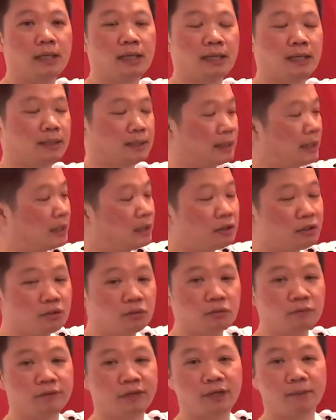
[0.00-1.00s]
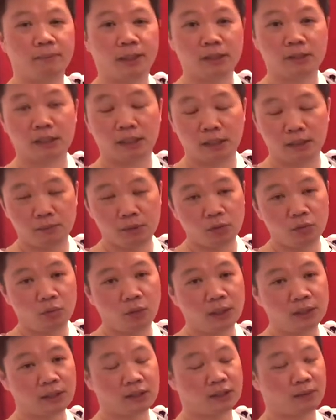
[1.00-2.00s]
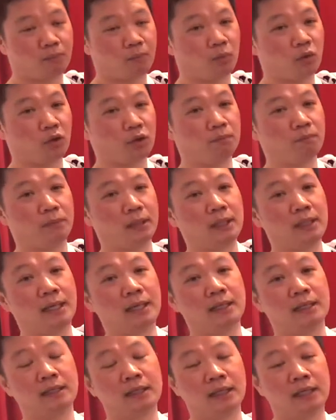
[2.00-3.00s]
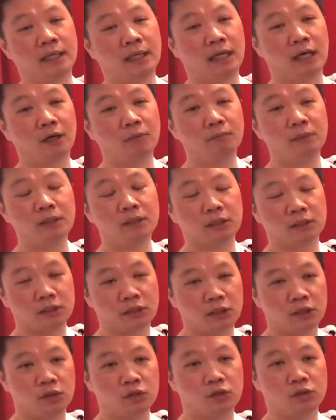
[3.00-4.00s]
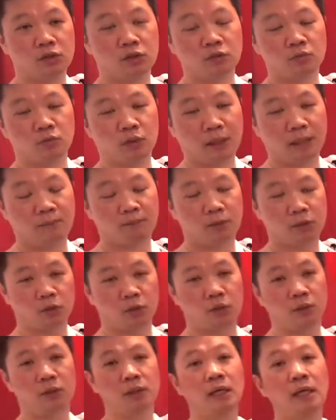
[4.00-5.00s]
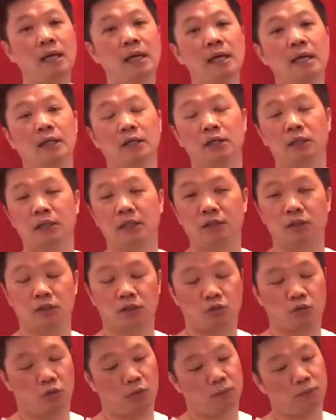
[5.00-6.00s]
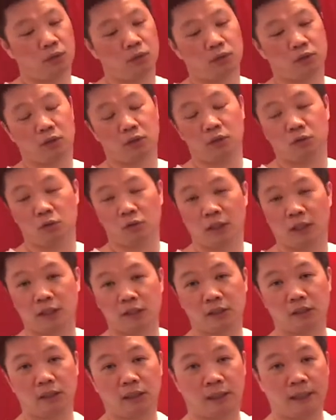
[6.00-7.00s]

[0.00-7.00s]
And thank you very much. And if you want to support me and uh, help me continue doing what I'm doing, you can contribute to us.